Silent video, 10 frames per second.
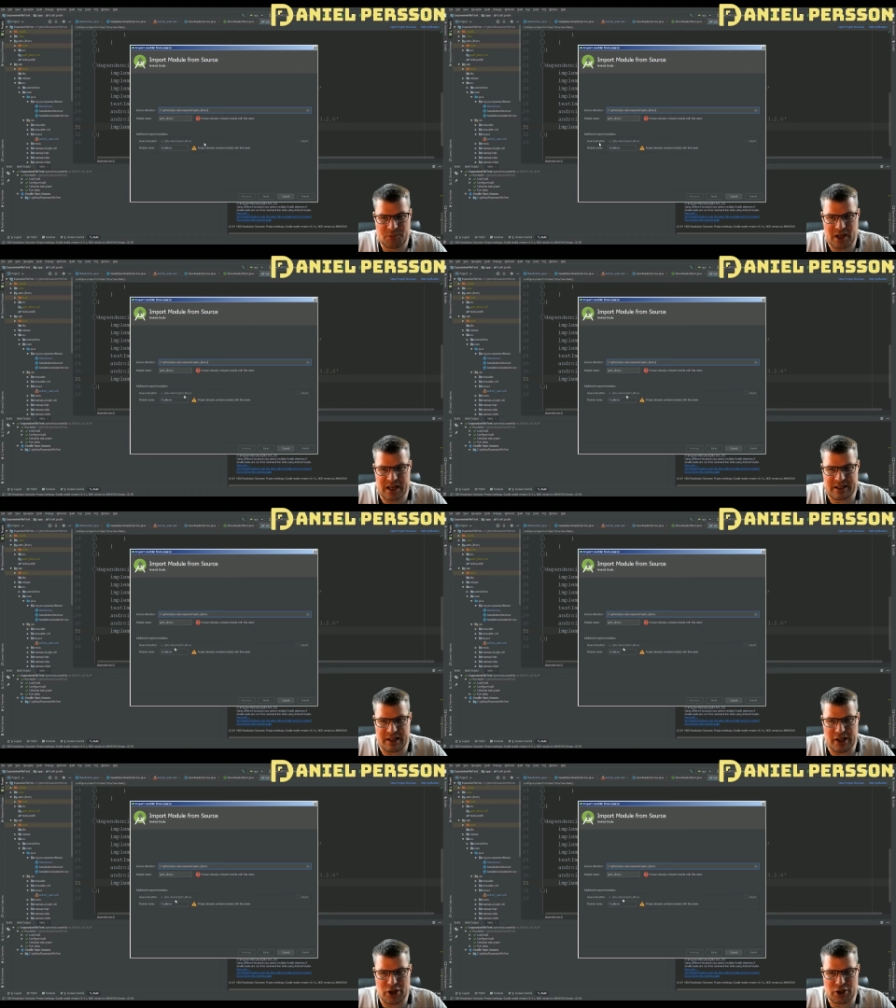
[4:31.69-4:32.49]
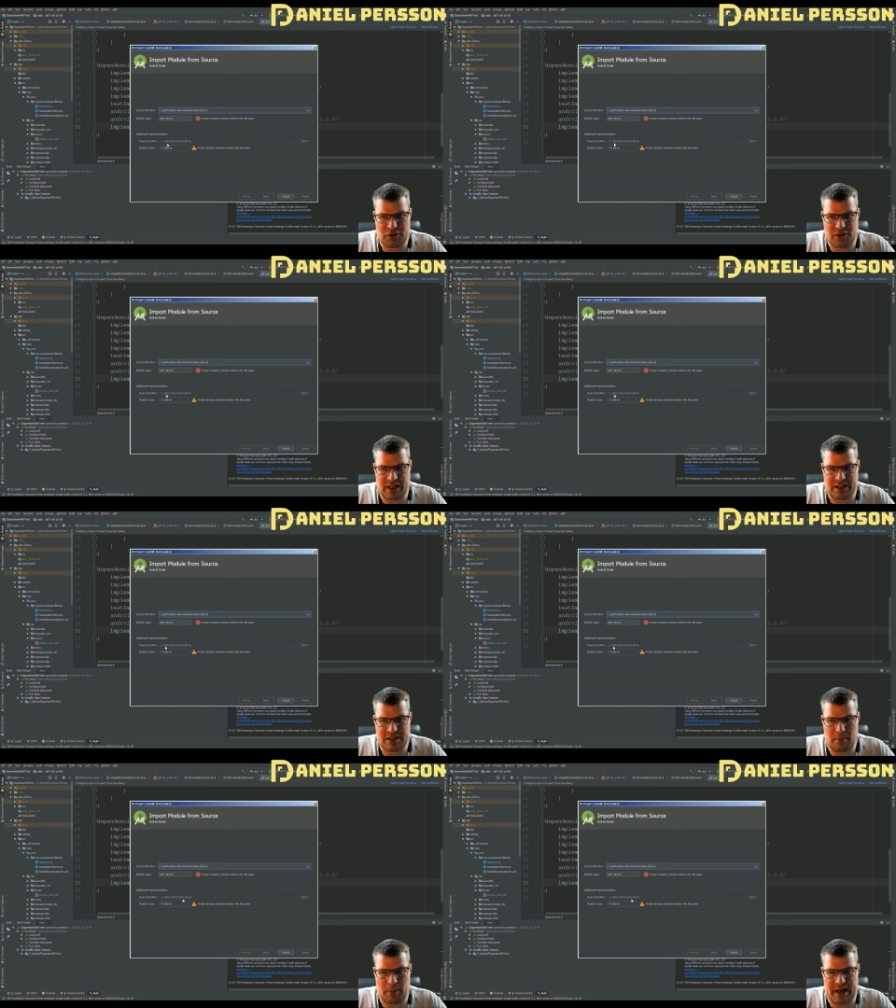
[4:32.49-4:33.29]
it looks for this
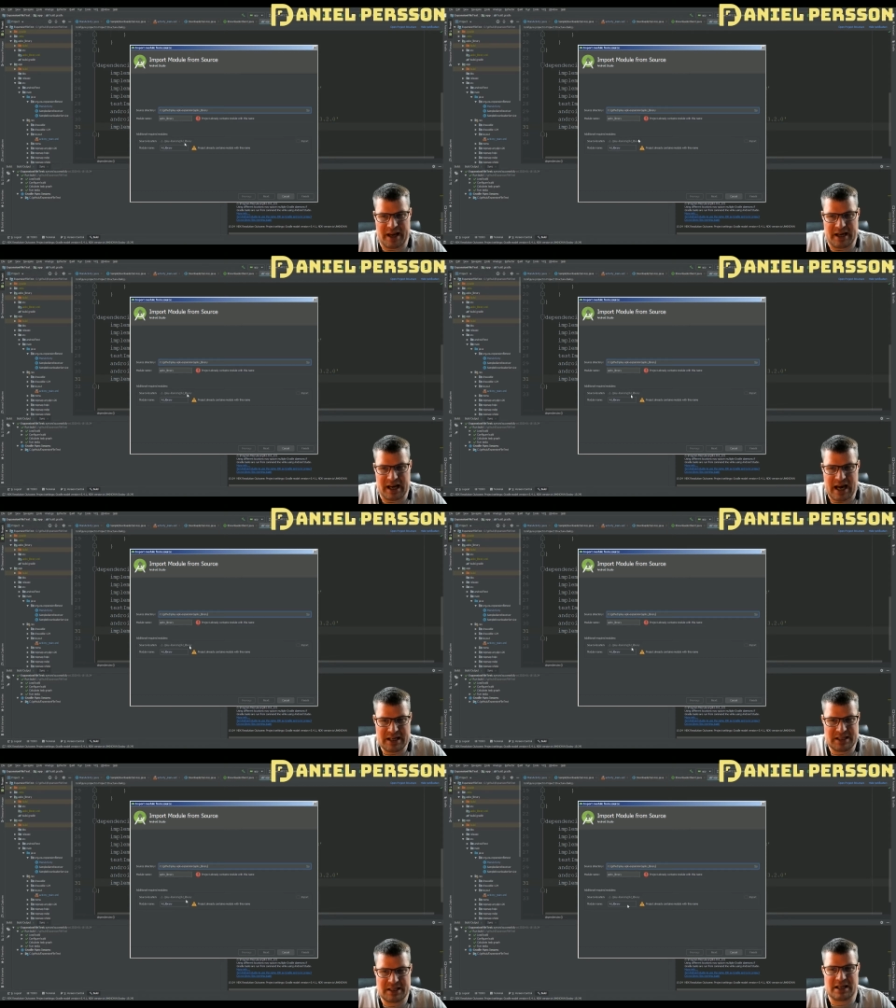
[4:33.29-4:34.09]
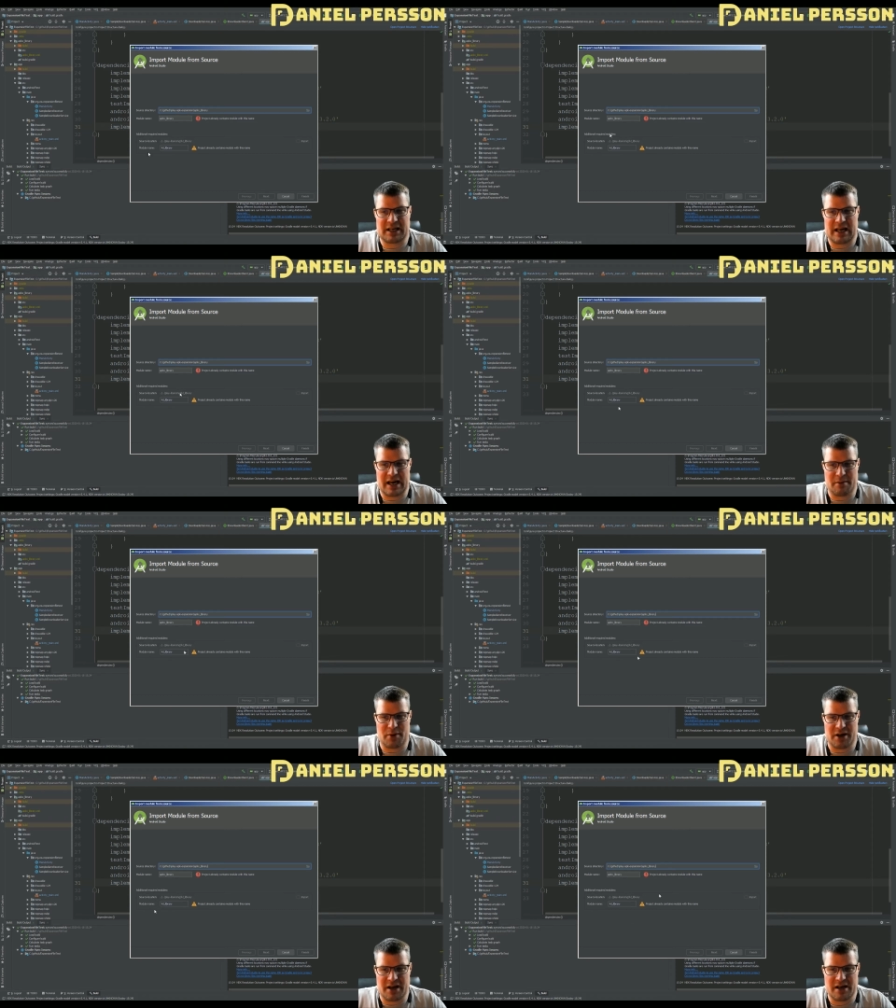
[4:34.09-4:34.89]
play licensing
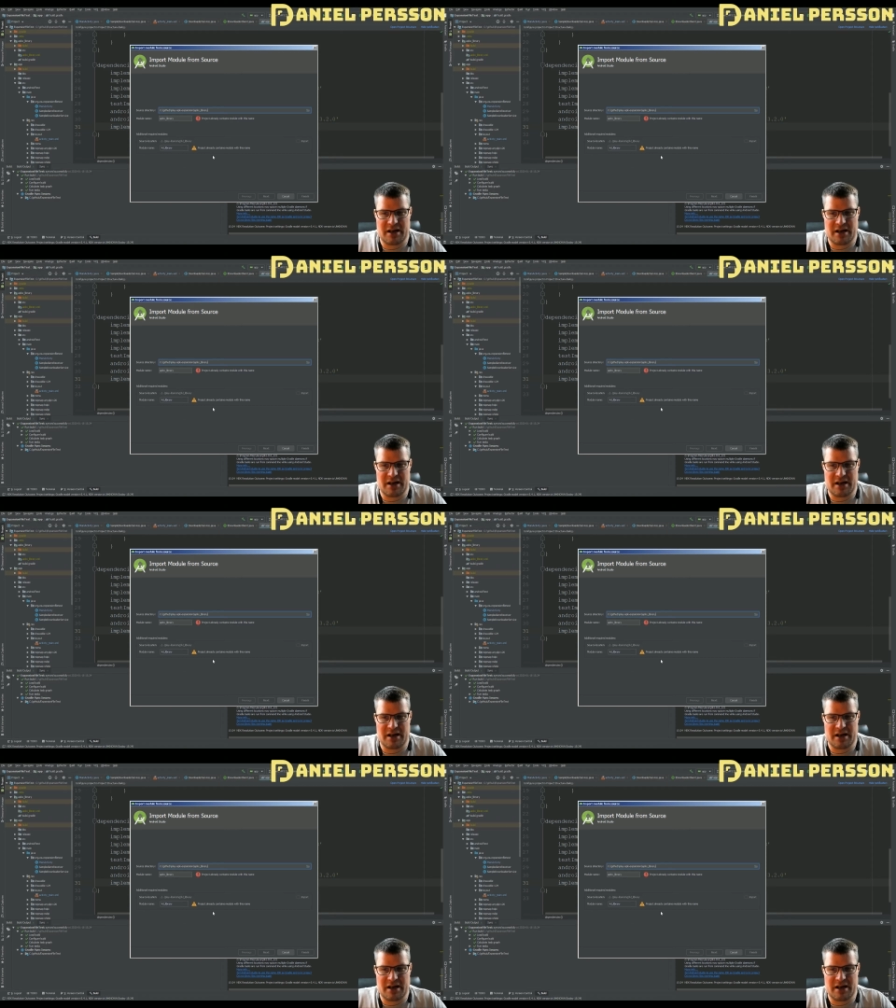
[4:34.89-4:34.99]
library